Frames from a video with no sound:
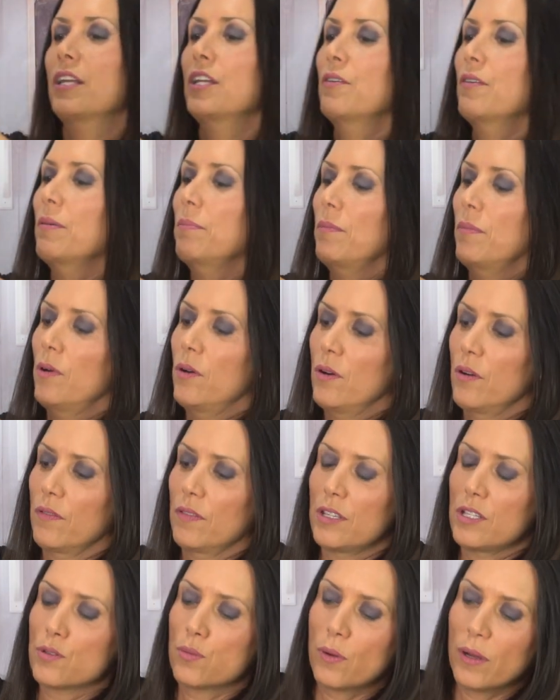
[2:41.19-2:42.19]
little bit more of
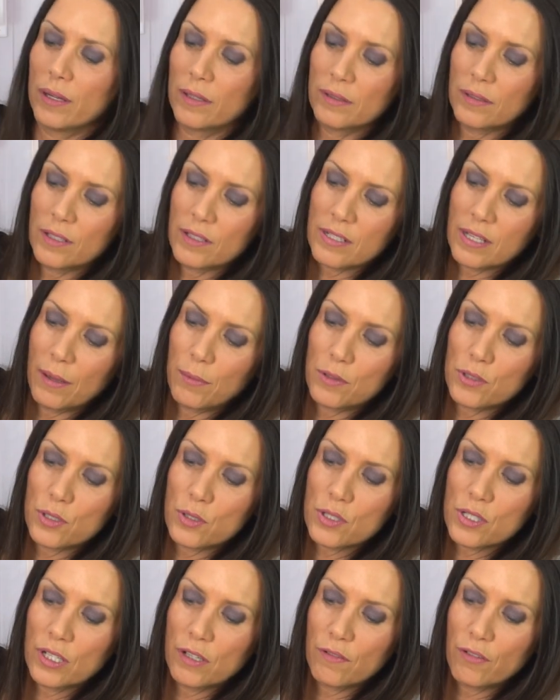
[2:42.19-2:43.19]
this one because I was
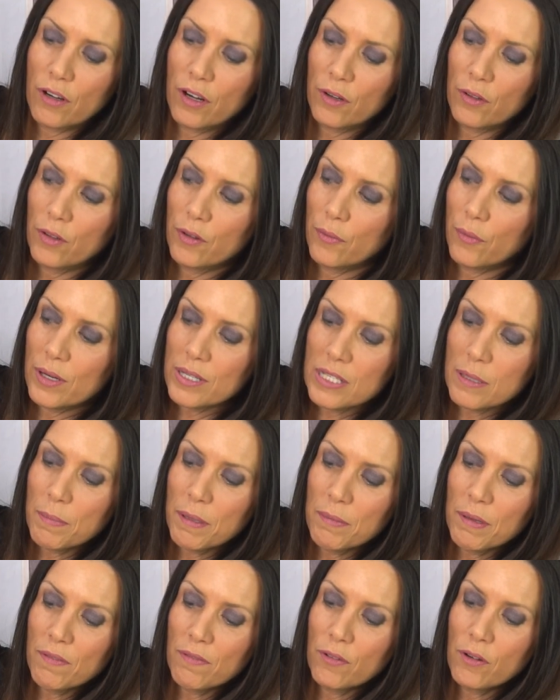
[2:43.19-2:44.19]
using it for another
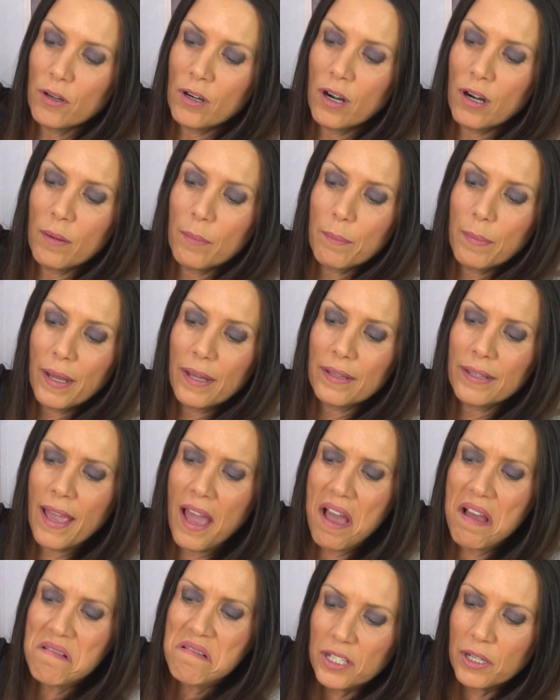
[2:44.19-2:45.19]
recipe before. But
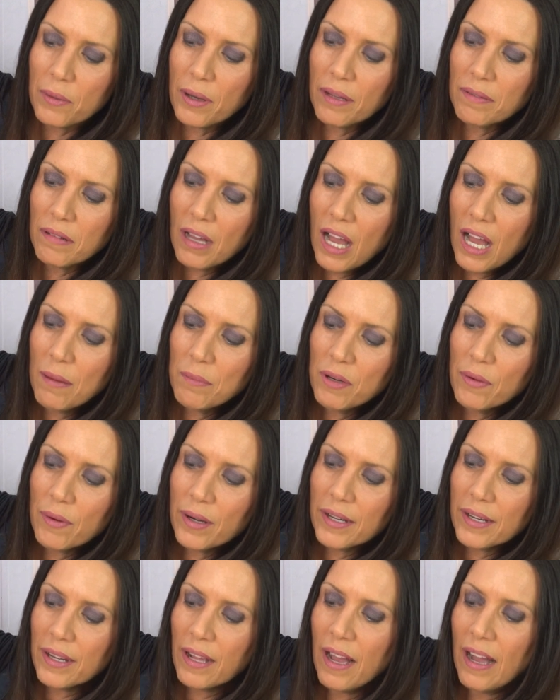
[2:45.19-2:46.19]
yeah, you know what? I'm
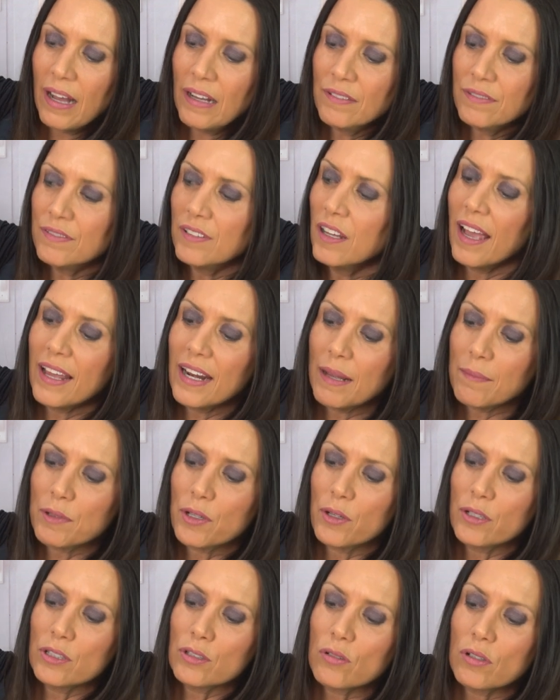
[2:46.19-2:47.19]
already in half and I'm
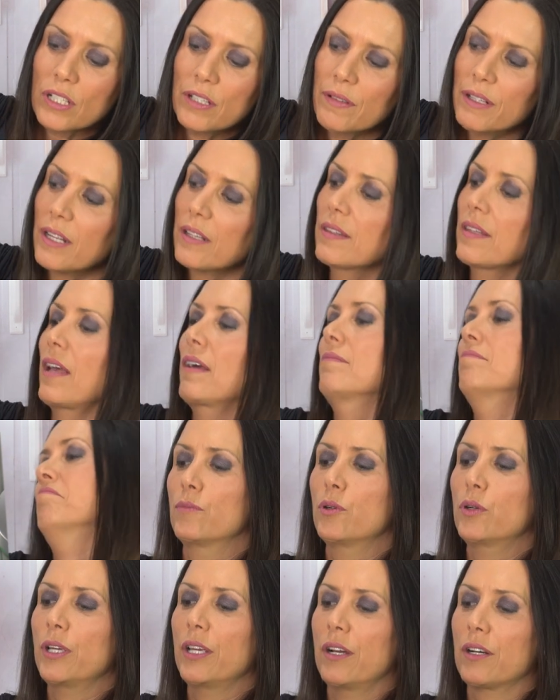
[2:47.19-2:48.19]
going to leave it at that.
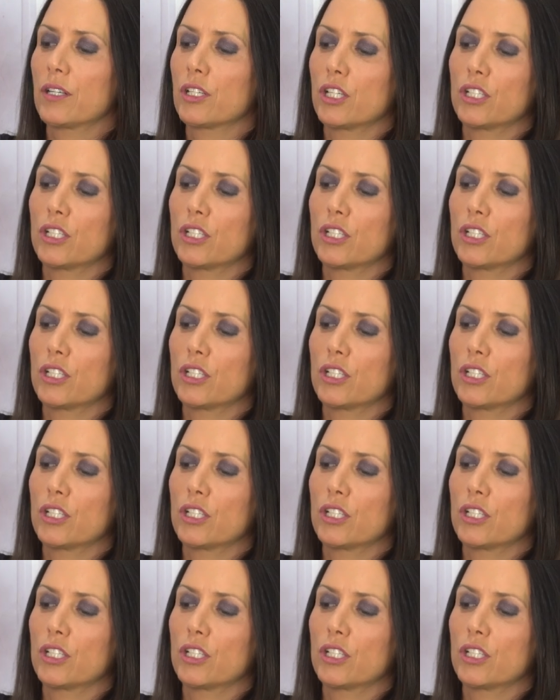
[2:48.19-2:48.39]
We are